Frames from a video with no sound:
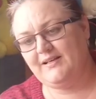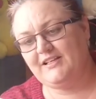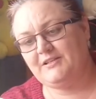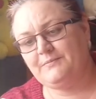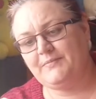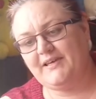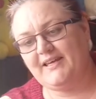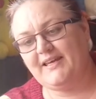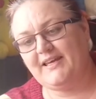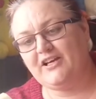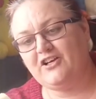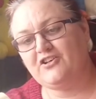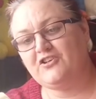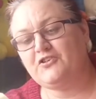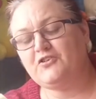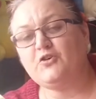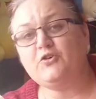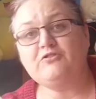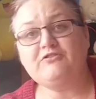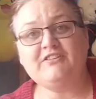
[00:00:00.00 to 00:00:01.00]
This bit here,
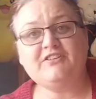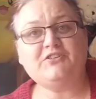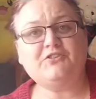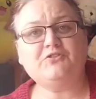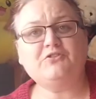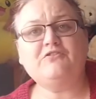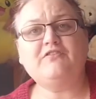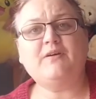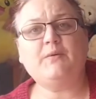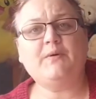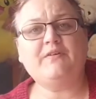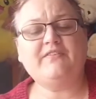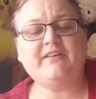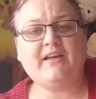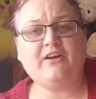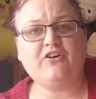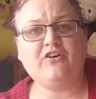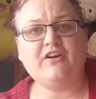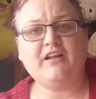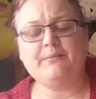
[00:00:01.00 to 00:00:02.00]
because Audrey's story with an
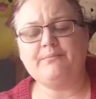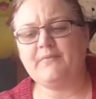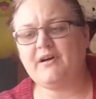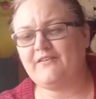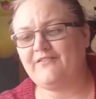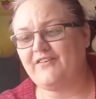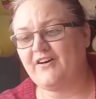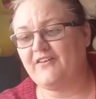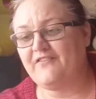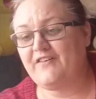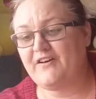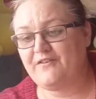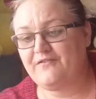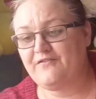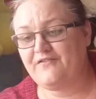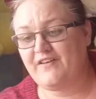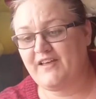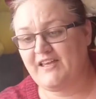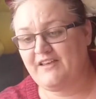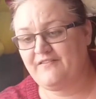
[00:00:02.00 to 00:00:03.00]
alcoholic mother
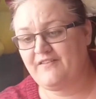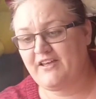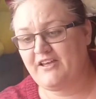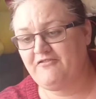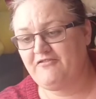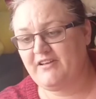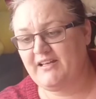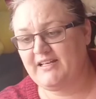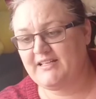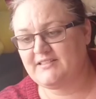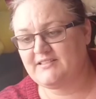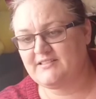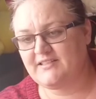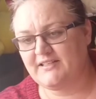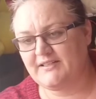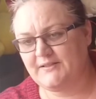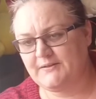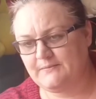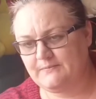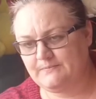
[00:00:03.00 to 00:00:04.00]
felt very, very
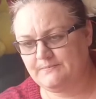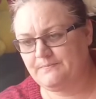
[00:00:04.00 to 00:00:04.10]
realistic.